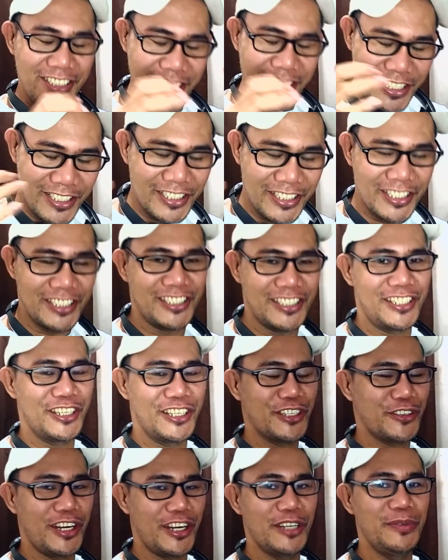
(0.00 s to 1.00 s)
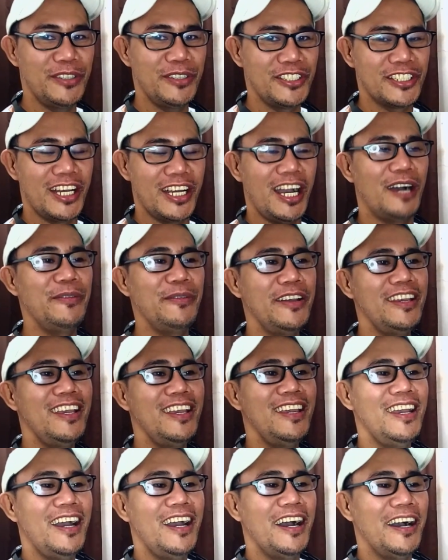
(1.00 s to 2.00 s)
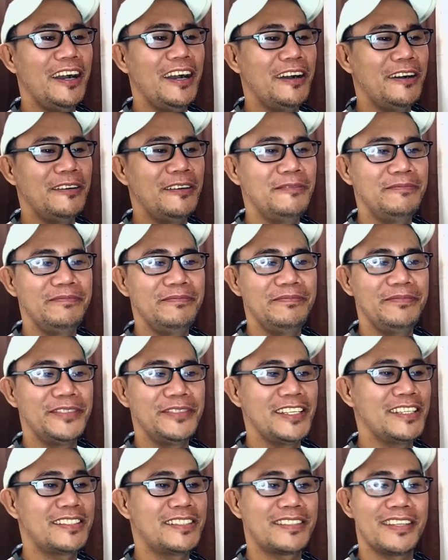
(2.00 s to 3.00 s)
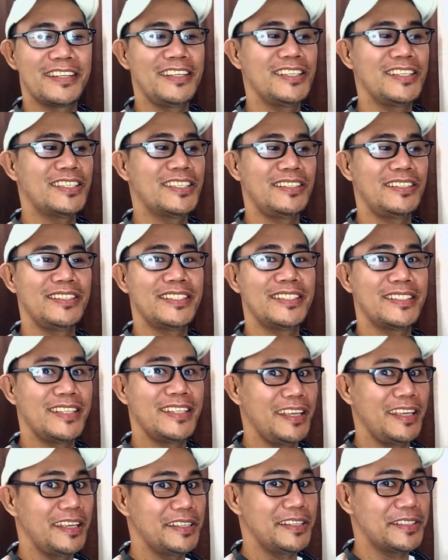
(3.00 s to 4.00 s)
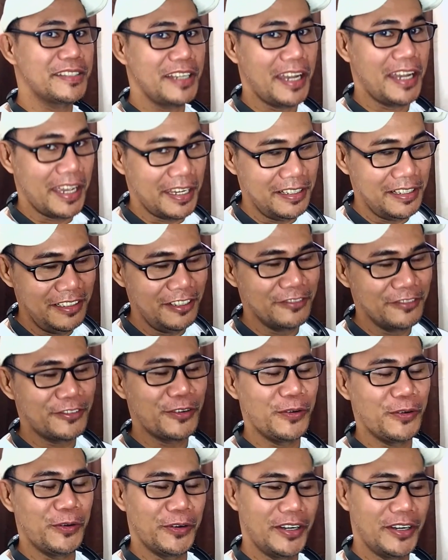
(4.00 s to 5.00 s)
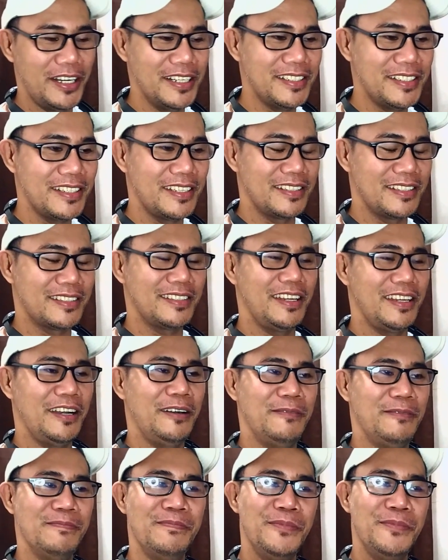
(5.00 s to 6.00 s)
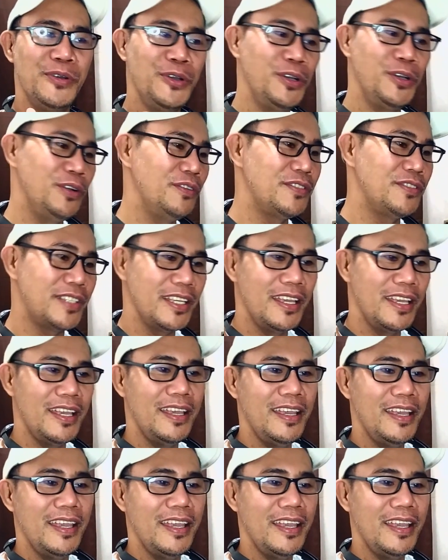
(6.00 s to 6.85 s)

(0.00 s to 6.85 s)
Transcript: did such an incredible job. His signature singing style, of course, his moves.